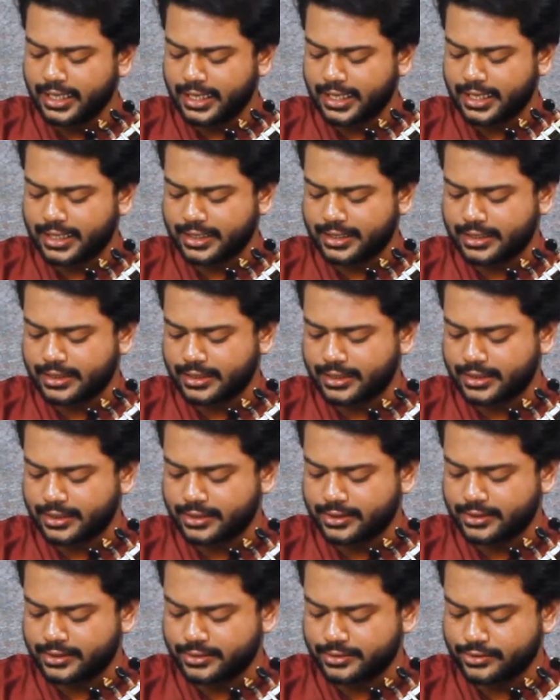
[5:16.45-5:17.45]
and
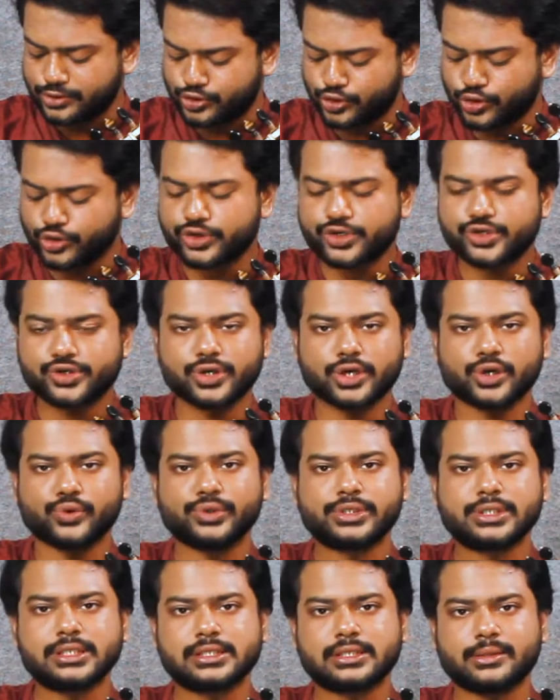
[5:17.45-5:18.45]
the jor string,
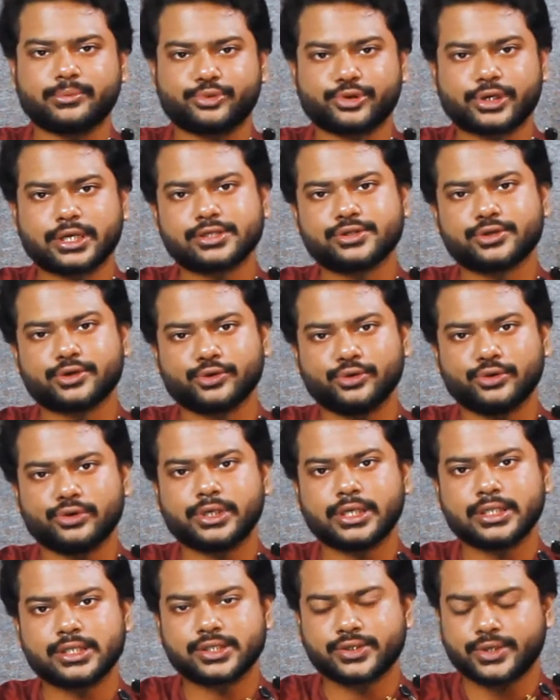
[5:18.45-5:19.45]
which is the brass or
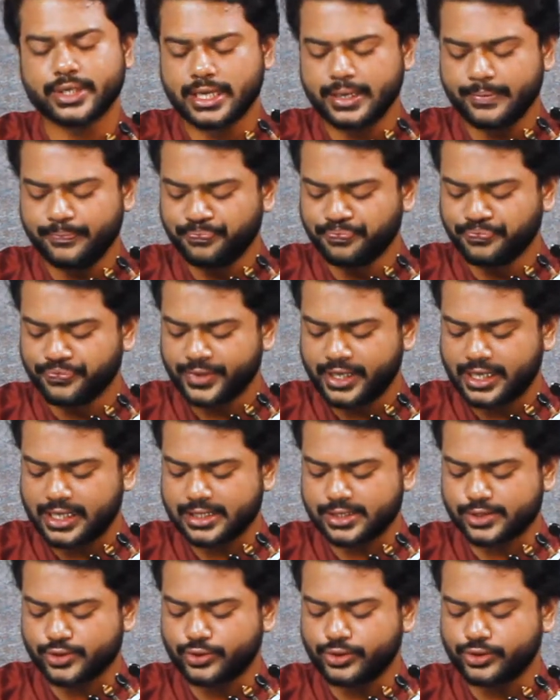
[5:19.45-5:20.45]
golden string,
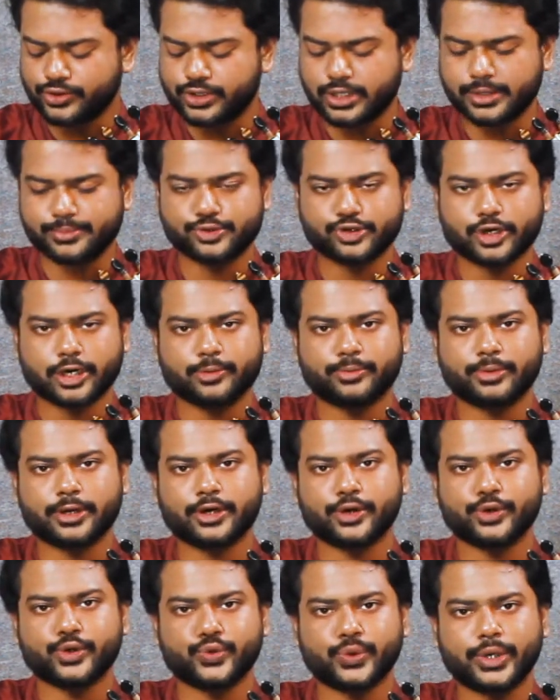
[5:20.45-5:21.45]
is going to absorb
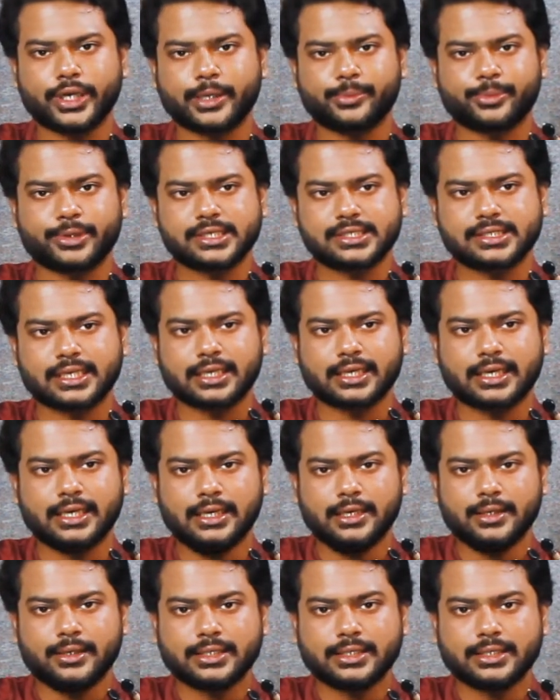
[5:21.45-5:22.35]
around 20%.